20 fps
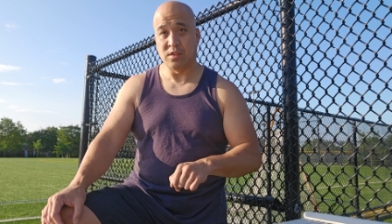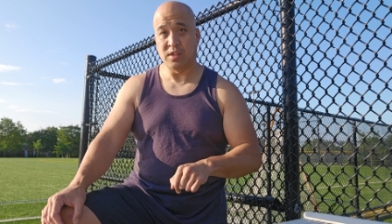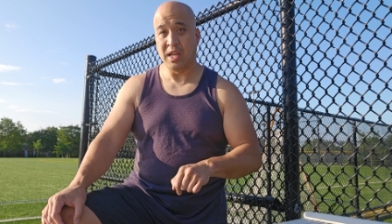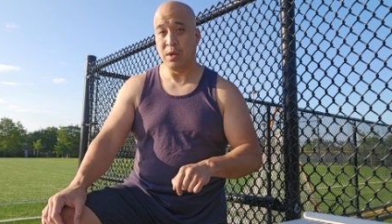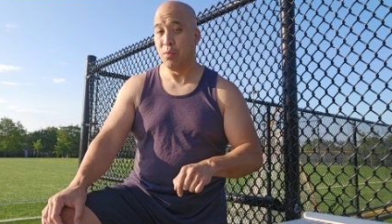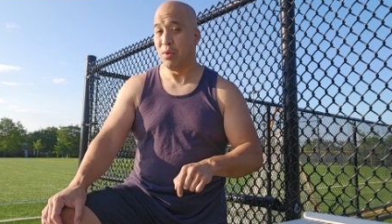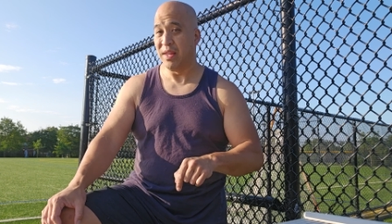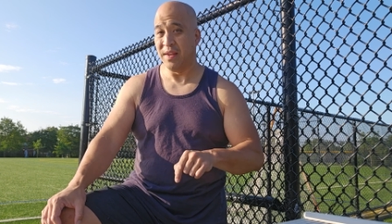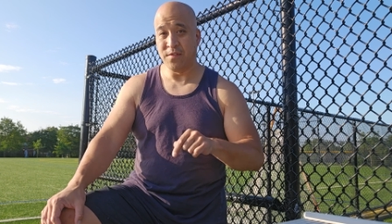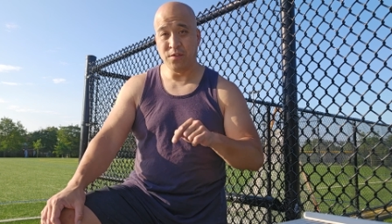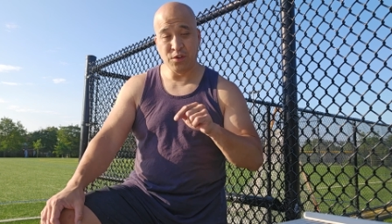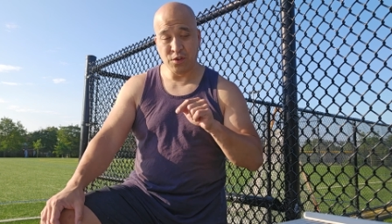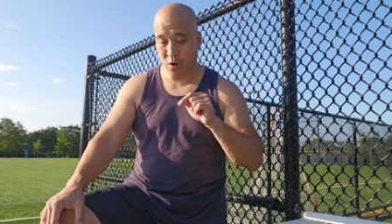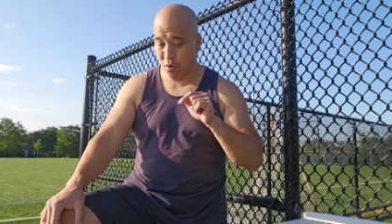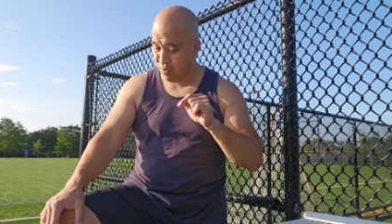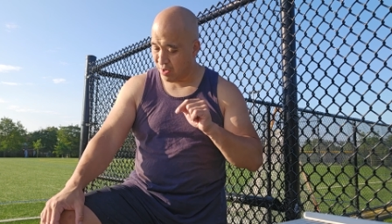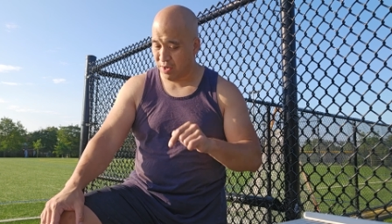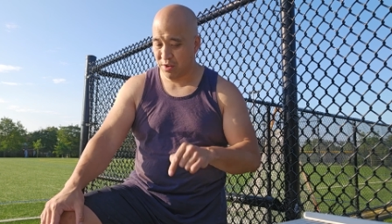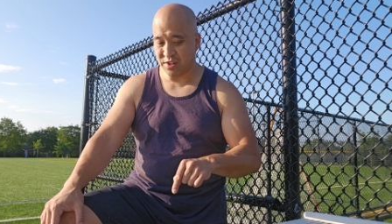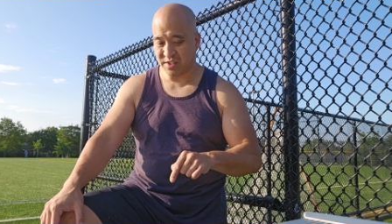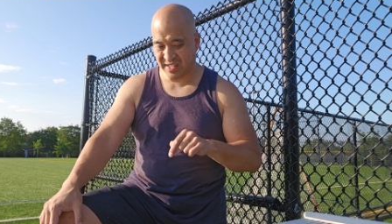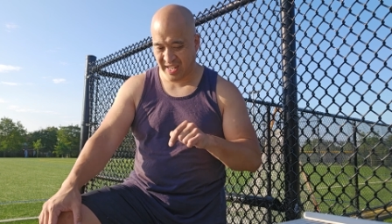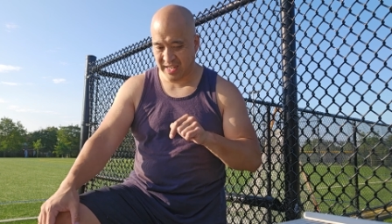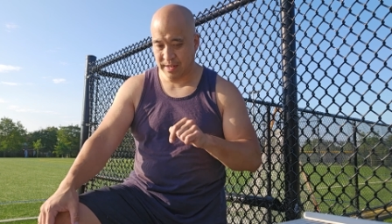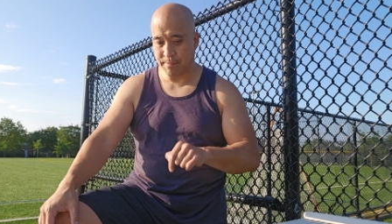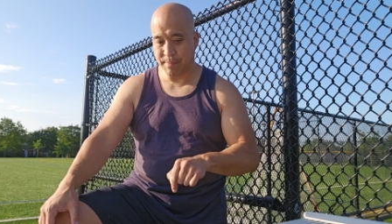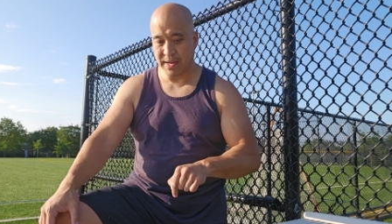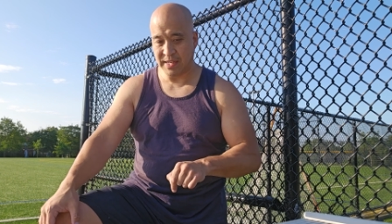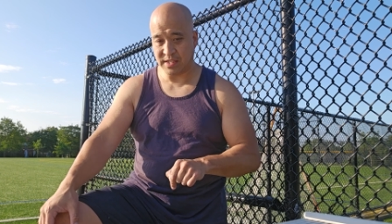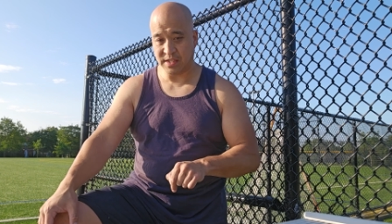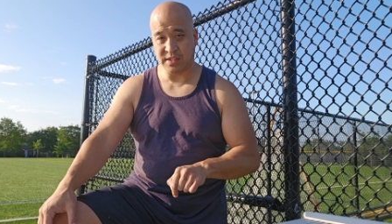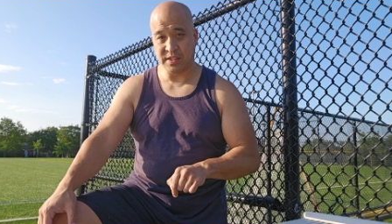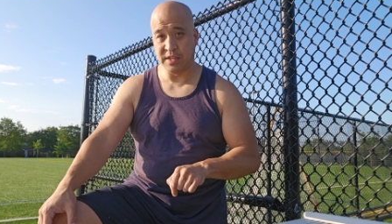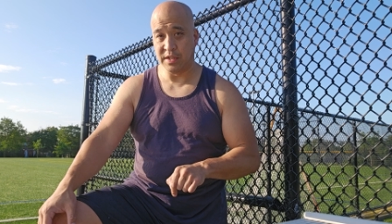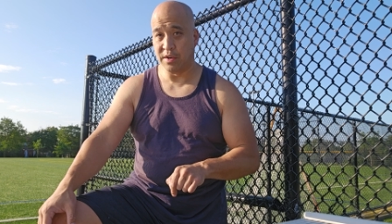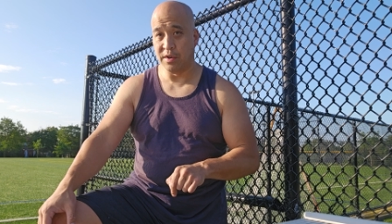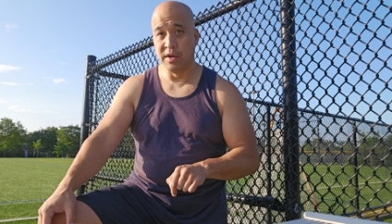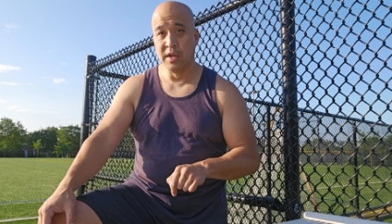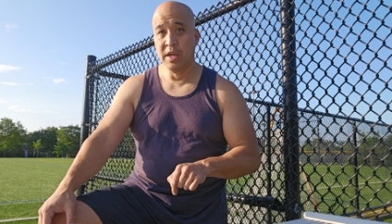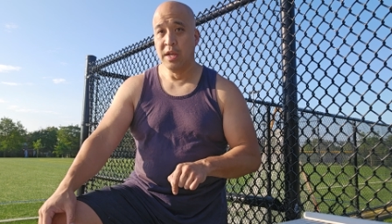Okay, well, if you don't understand the basics
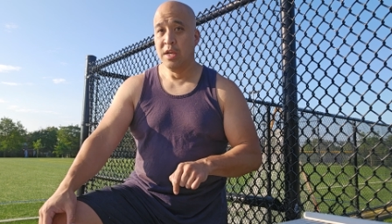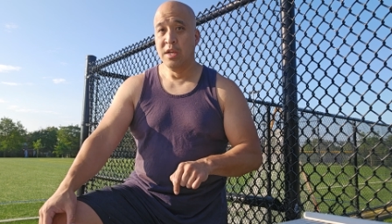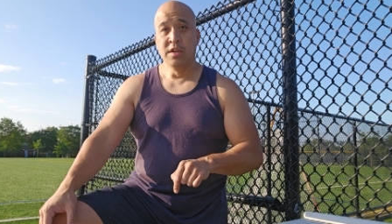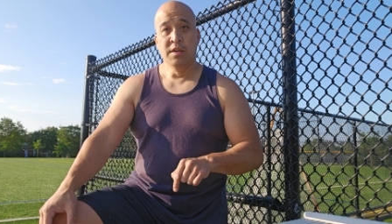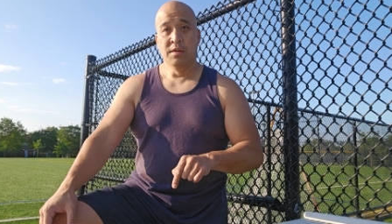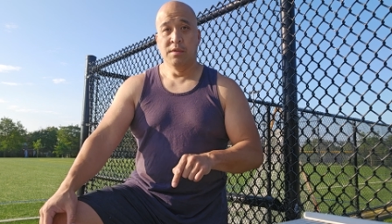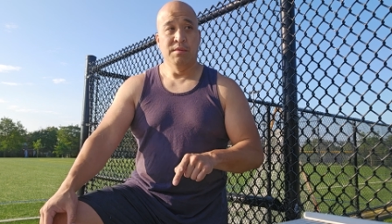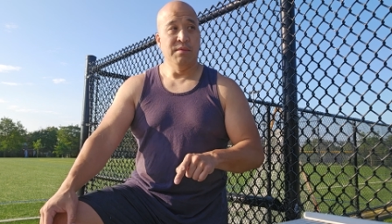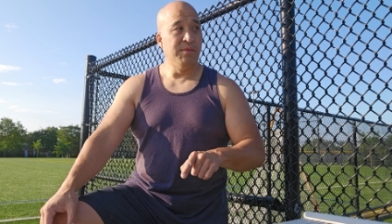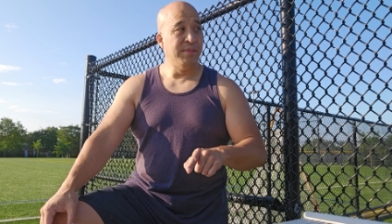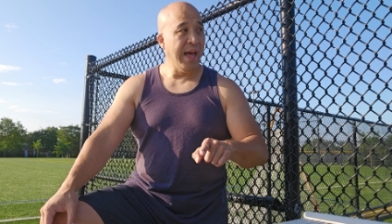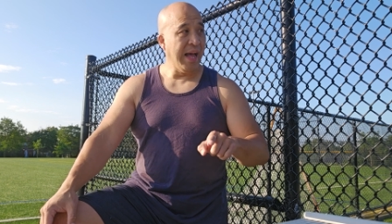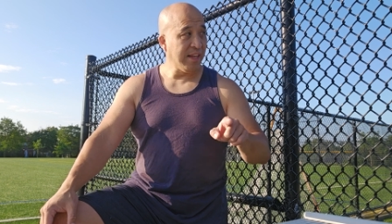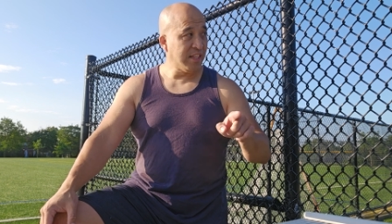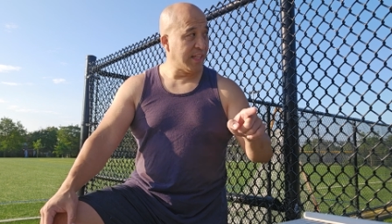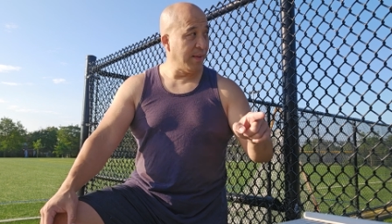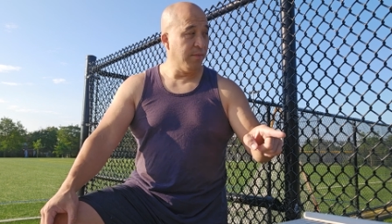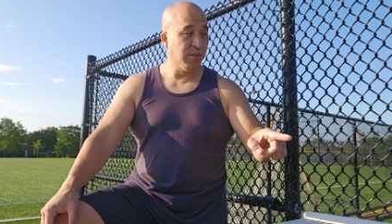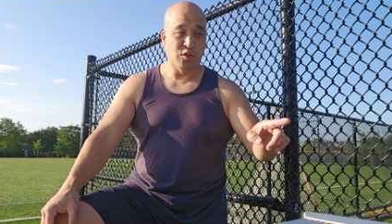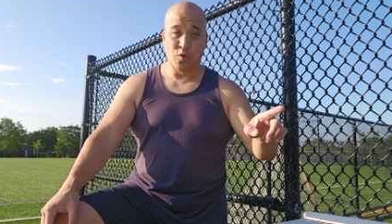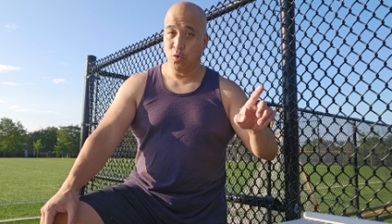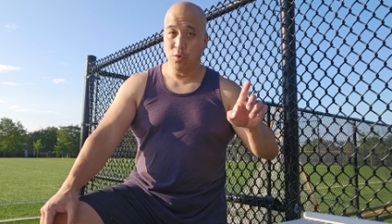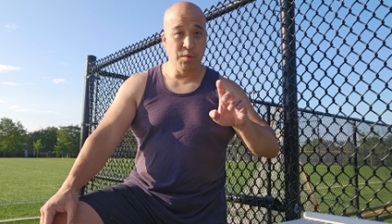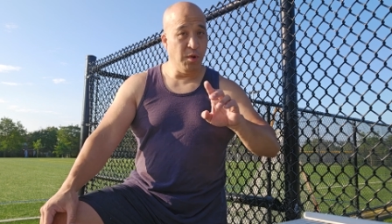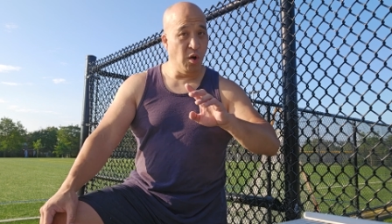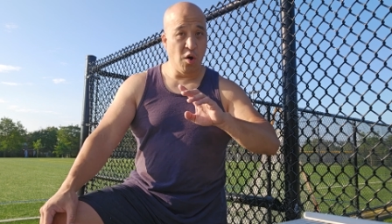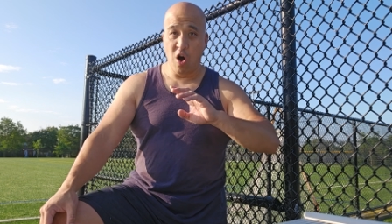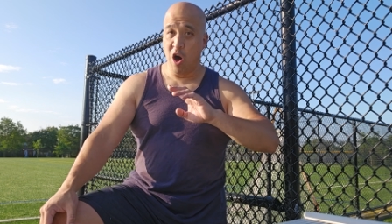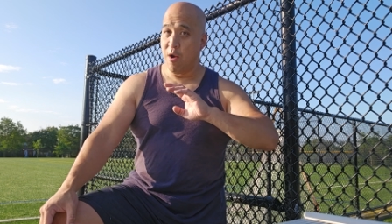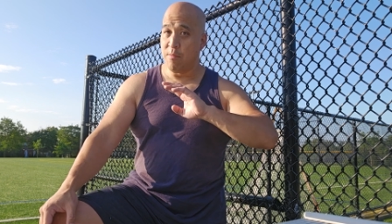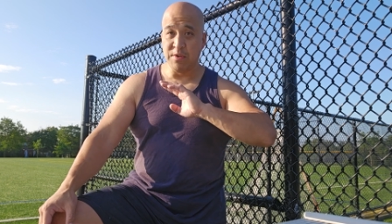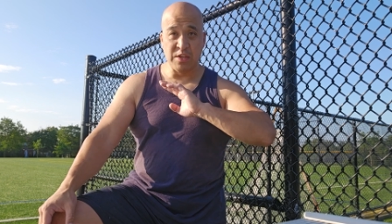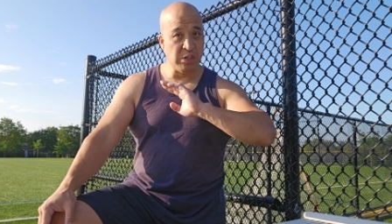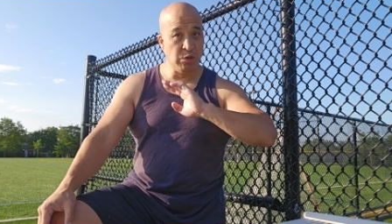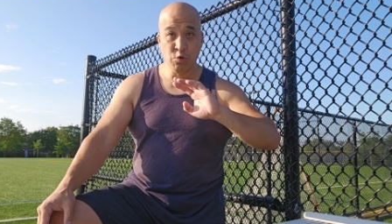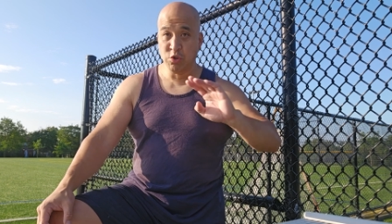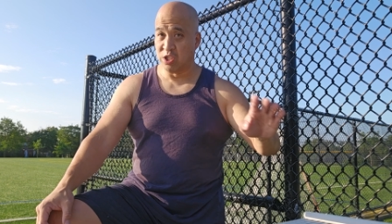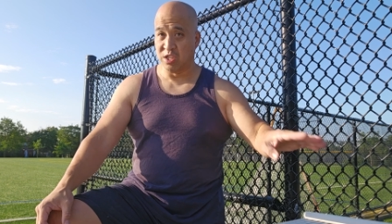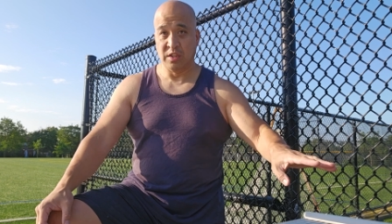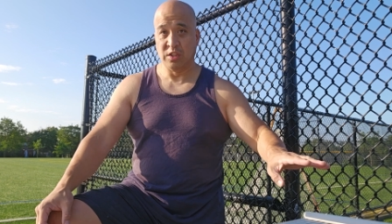here, that stuff will all be
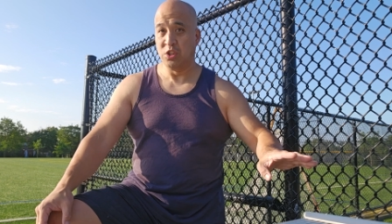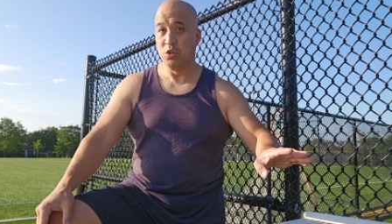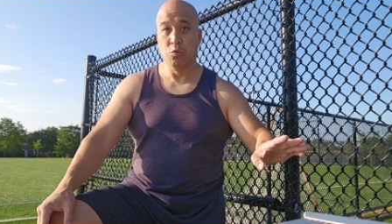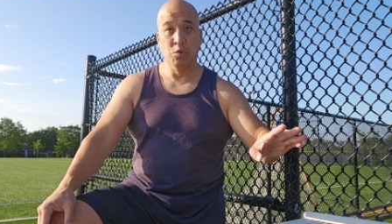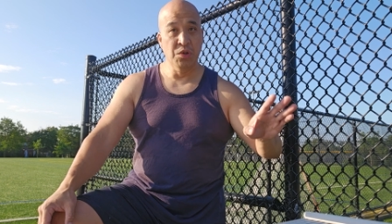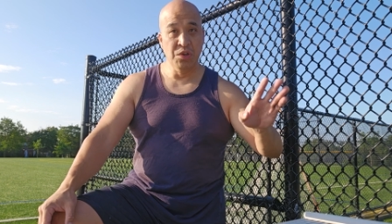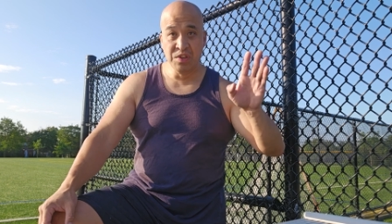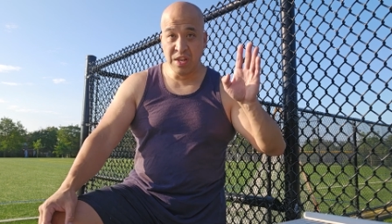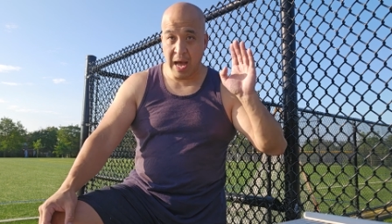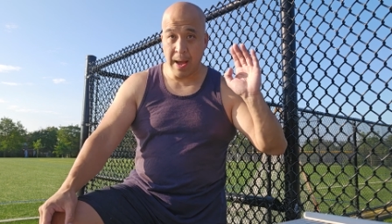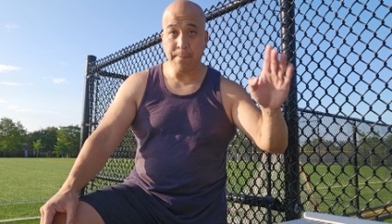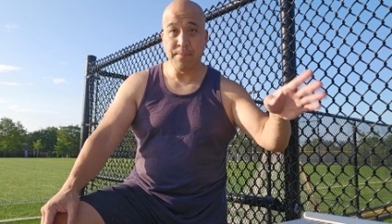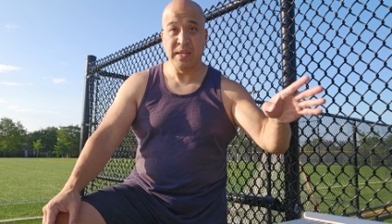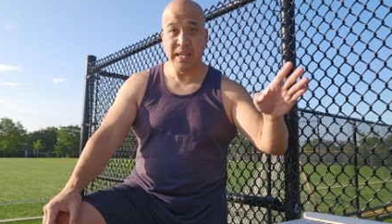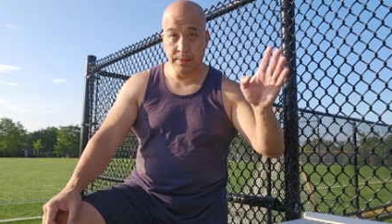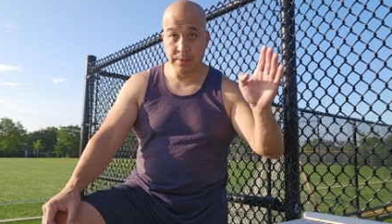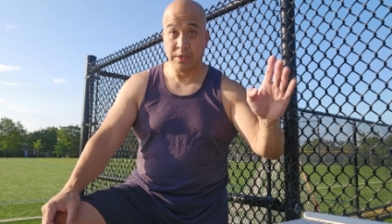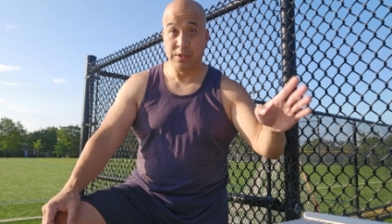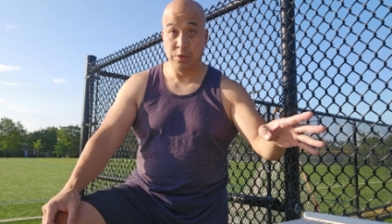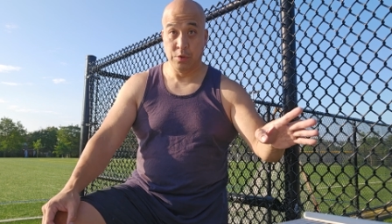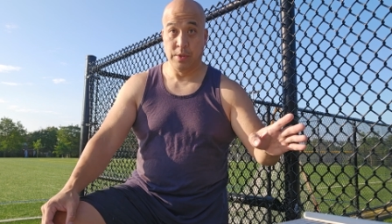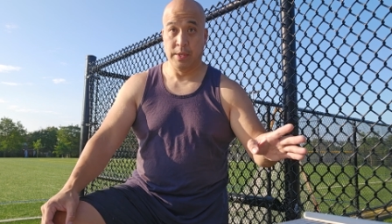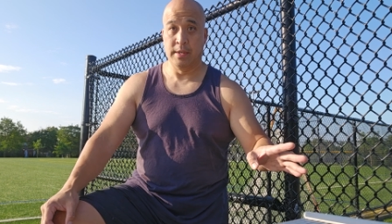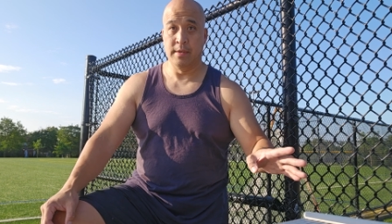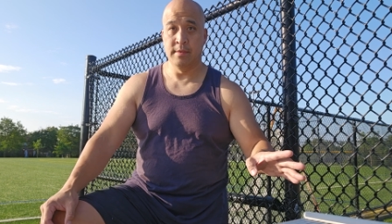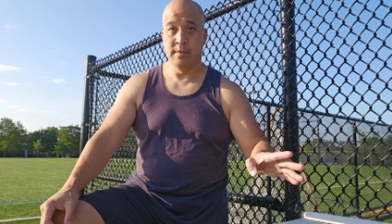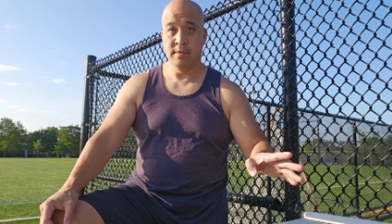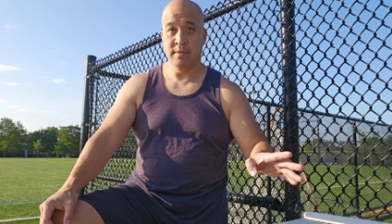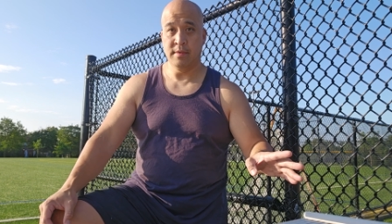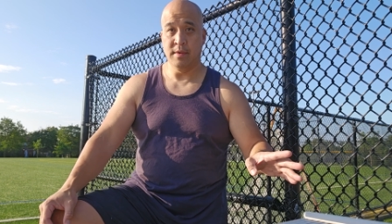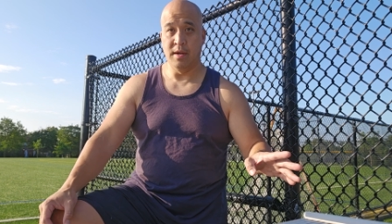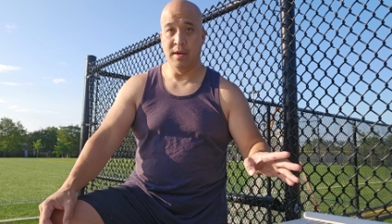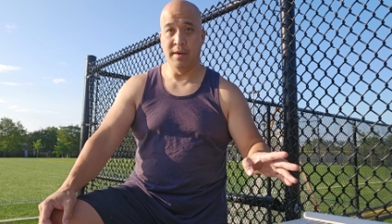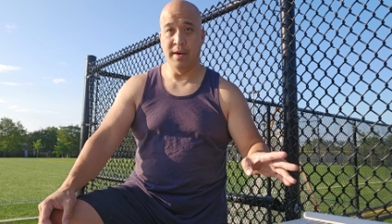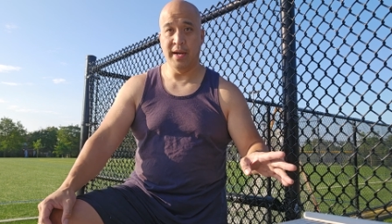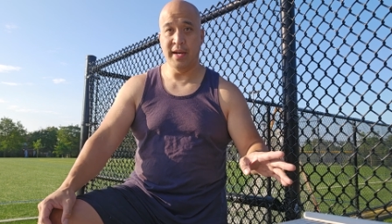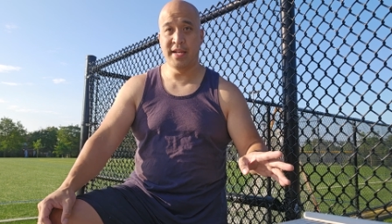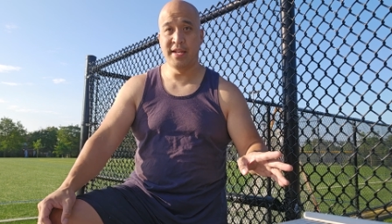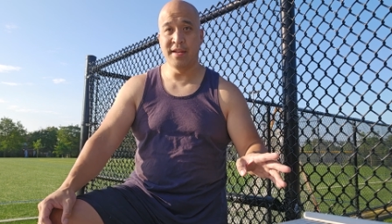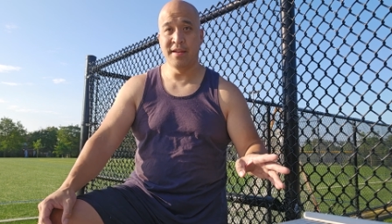useless. You will not be able to do it. All
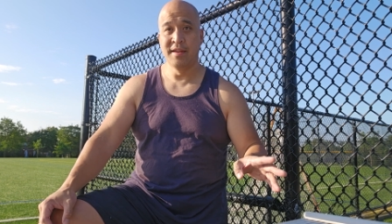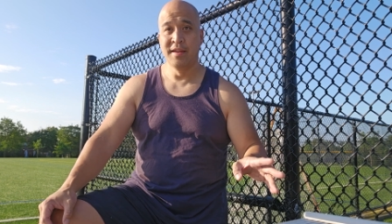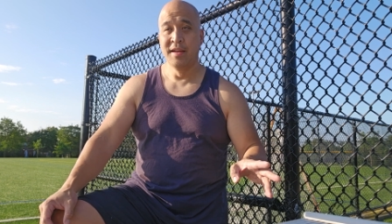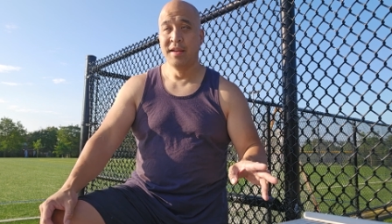right.